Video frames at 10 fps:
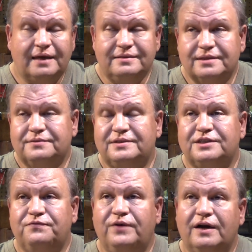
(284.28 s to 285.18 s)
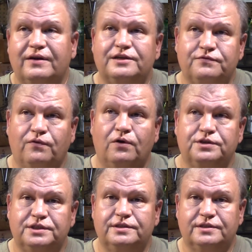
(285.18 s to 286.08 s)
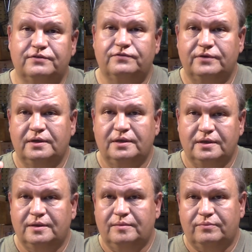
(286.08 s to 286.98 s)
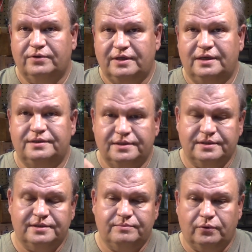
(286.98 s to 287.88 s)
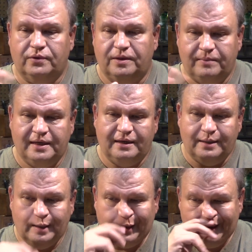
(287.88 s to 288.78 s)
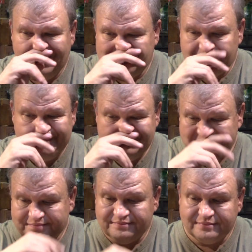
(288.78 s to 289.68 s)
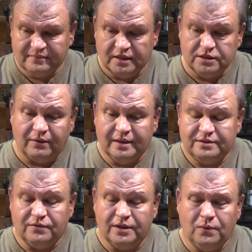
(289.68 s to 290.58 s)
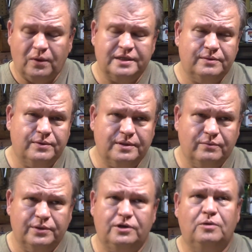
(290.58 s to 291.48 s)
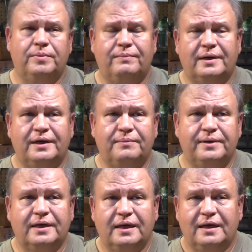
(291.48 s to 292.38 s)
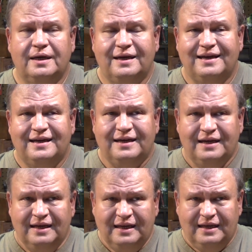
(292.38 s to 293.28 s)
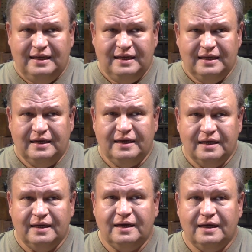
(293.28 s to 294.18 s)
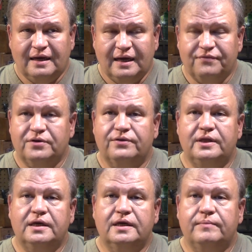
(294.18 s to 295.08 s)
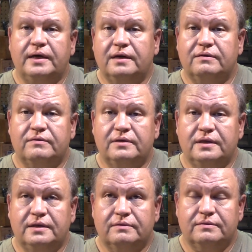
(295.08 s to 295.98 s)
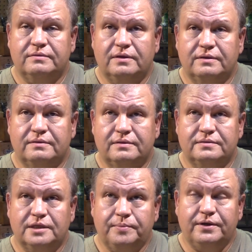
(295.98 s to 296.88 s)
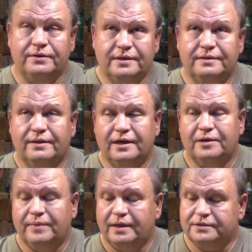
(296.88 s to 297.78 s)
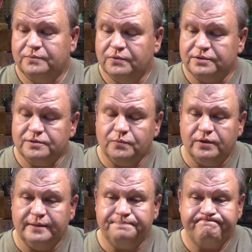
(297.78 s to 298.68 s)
just various versions of pretentious and poorly made. So I tried to watch it with an open mind, but yeah, after thinking about it, you know, sleeping on it and thinking about it some more this morning,